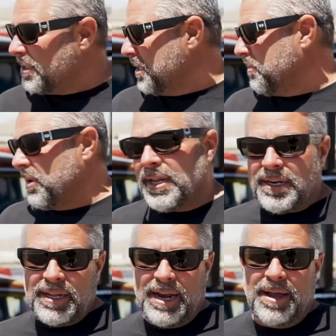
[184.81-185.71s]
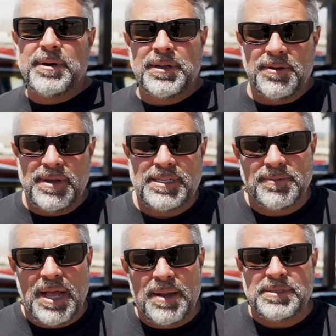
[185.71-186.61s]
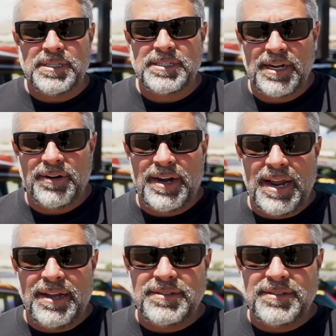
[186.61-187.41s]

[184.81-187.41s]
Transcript: jump in it and I'm gonna go make some laps with this thing right now.